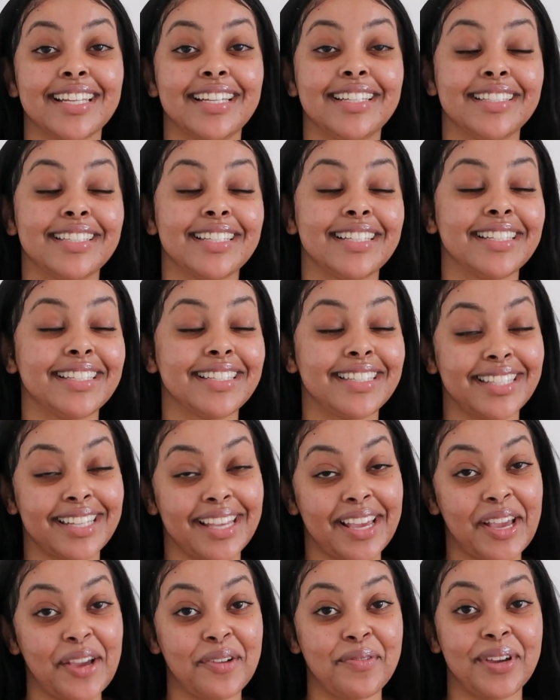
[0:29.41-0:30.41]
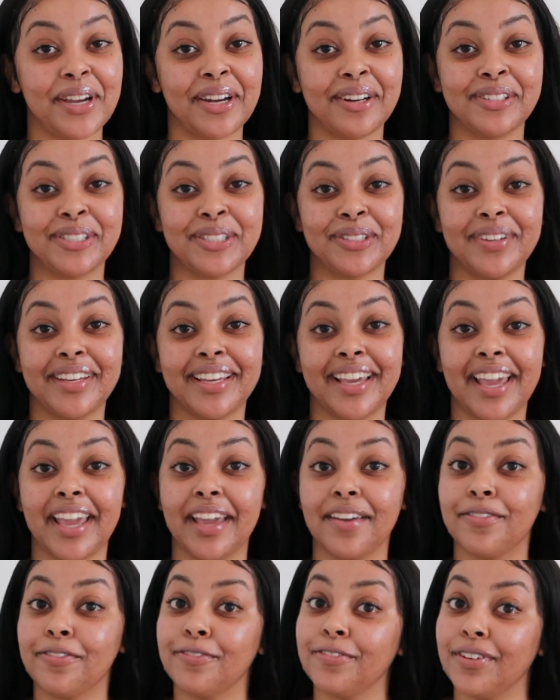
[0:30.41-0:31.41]
and today we are doing
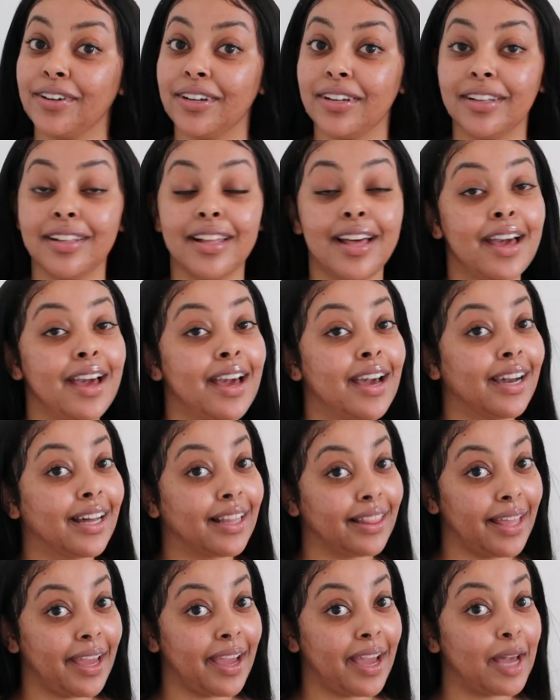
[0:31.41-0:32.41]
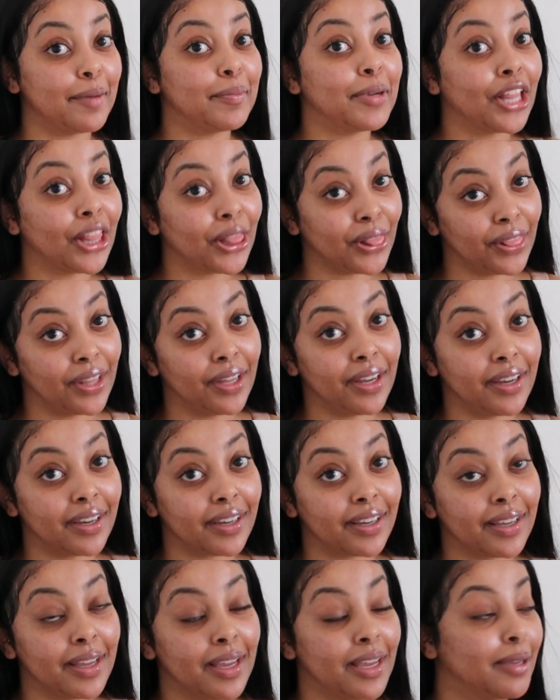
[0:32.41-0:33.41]
a full glam look